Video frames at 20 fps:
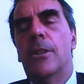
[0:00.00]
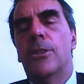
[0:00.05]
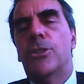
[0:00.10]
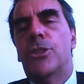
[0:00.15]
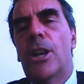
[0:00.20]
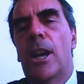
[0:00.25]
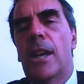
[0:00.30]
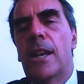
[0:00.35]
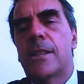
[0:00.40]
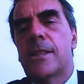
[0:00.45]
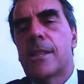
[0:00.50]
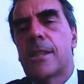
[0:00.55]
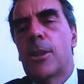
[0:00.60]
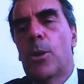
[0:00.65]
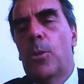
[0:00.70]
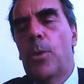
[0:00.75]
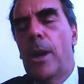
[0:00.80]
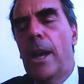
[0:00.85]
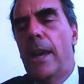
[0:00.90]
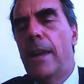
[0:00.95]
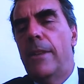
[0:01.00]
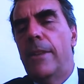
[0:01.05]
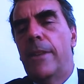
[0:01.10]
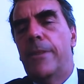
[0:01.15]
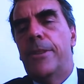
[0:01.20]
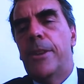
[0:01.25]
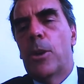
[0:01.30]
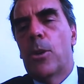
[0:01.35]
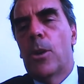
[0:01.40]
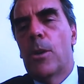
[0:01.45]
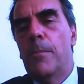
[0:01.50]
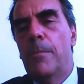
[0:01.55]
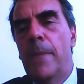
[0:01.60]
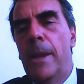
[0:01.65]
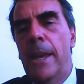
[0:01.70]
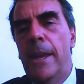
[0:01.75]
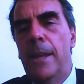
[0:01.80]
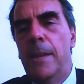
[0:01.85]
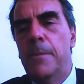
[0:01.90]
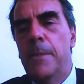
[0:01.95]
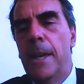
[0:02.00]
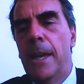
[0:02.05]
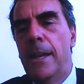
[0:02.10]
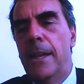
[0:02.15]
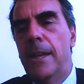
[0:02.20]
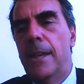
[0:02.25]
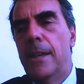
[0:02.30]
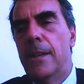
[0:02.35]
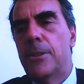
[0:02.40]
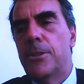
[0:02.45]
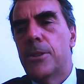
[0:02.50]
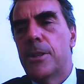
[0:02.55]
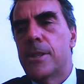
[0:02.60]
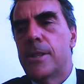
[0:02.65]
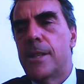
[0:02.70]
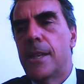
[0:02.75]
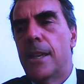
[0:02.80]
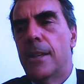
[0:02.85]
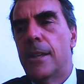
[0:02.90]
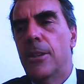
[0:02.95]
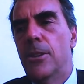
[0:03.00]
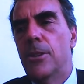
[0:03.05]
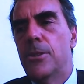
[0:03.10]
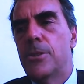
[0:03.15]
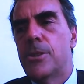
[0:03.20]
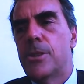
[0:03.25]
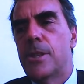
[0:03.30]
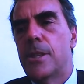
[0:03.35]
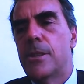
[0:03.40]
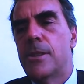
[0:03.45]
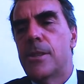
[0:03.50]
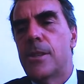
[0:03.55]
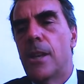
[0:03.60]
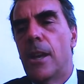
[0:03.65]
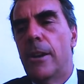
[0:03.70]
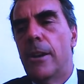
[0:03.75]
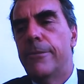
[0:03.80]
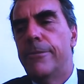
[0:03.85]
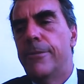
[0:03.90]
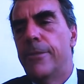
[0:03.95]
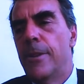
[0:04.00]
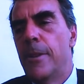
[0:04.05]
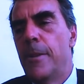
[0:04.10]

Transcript: just the way that there were many, many interesting uses of